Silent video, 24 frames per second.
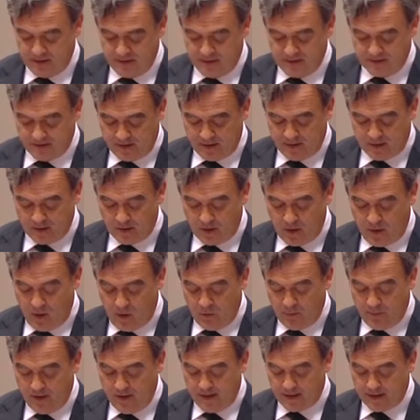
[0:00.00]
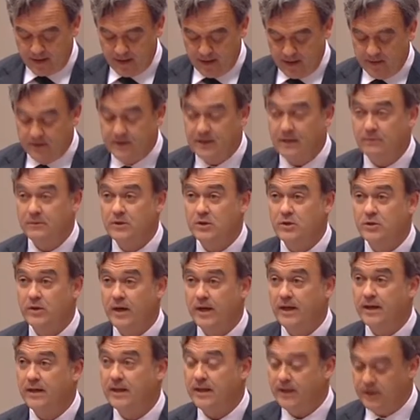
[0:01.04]
Senator Colbeck, to
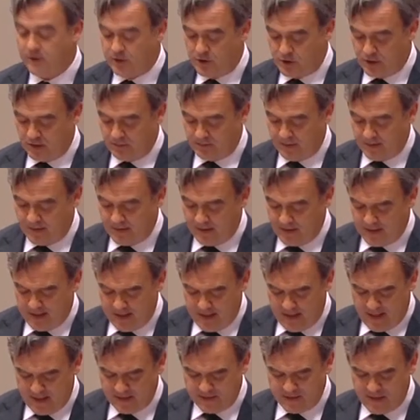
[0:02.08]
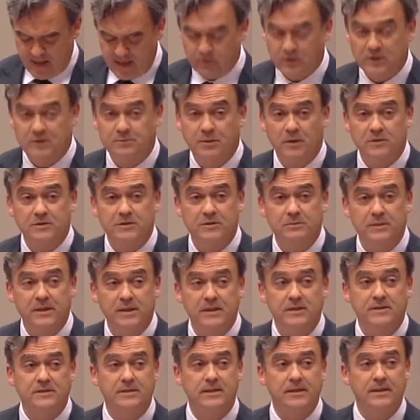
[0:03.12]
demonstrate leadership and take
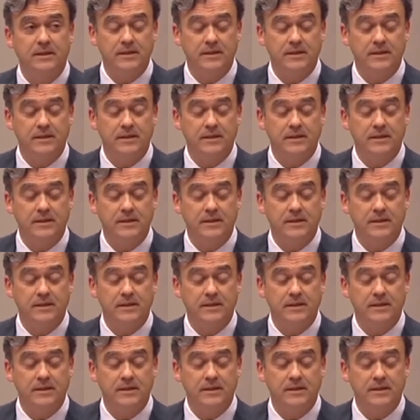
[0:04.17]
responsibility.